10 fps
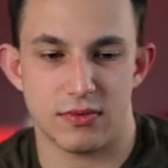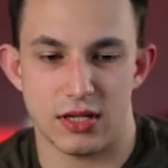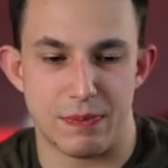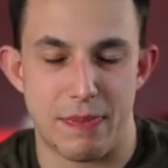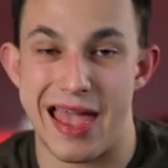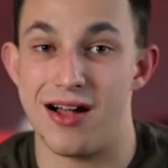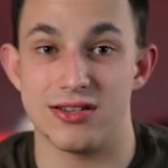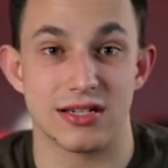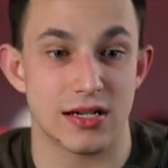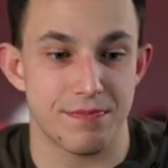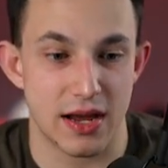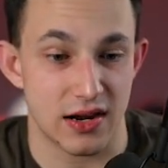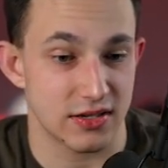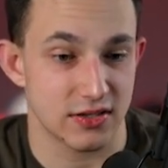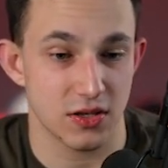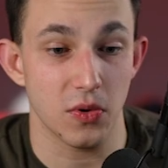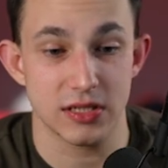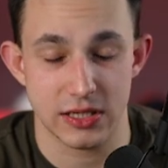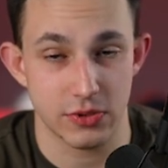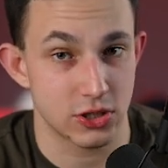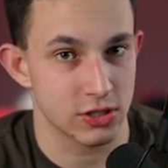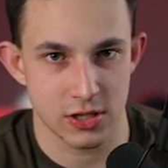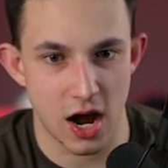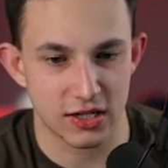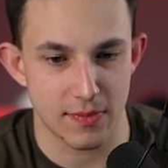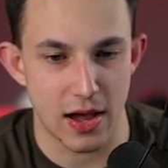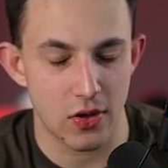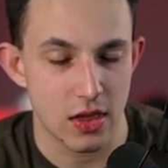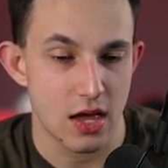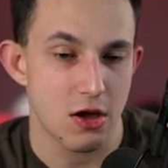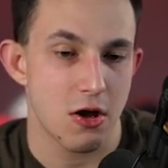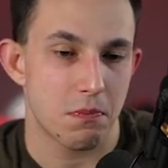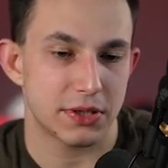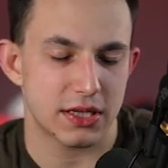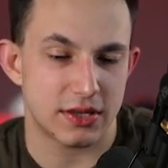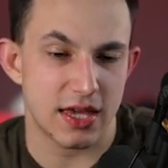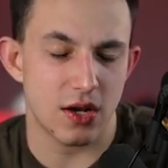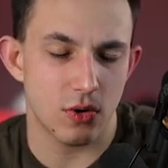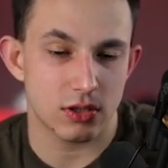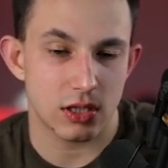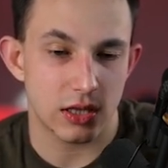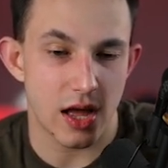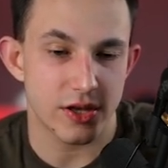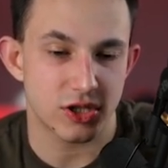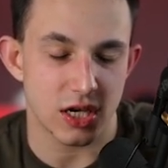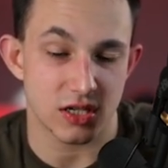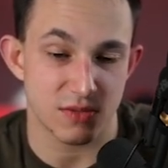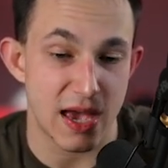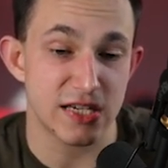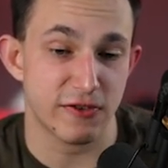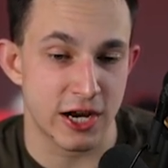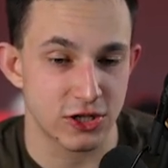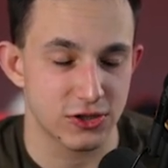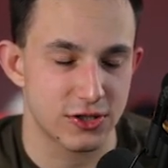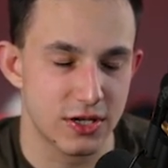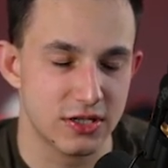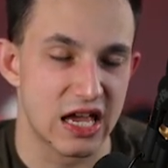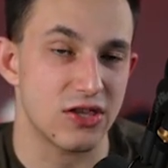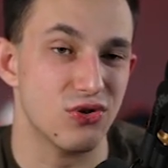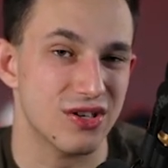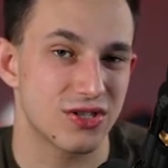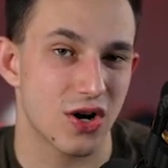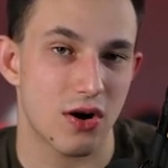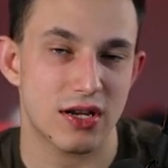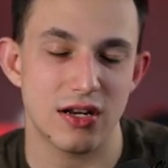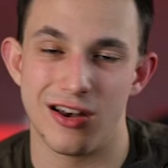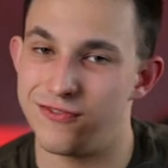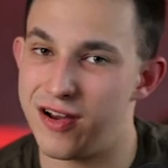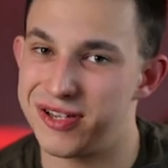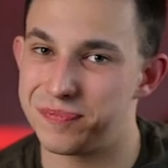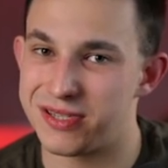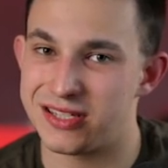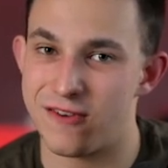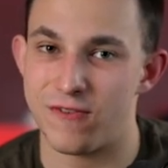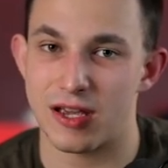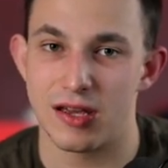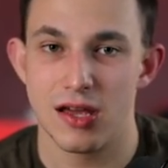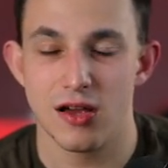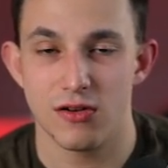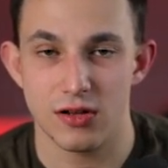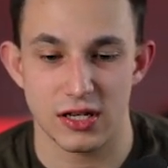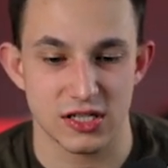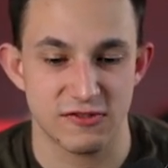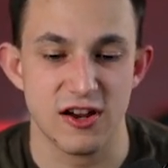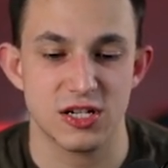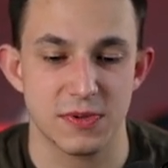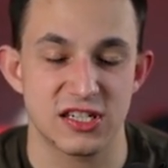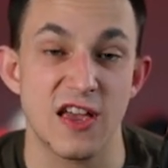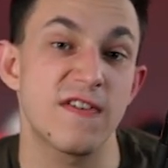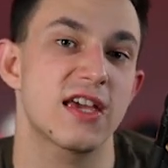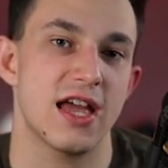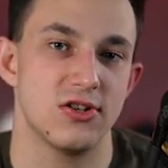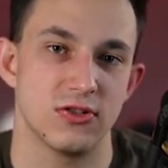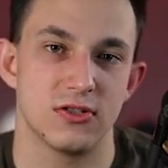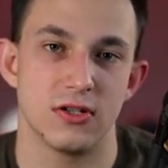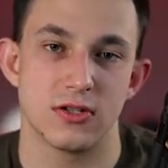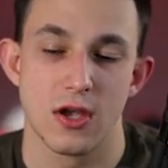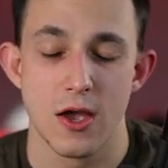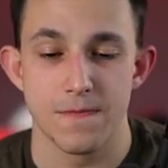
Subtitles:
It pales in comparison to the ones that we just talked about. But the thing with Clutch is it's best for agencies, and you can target on very specific agencies.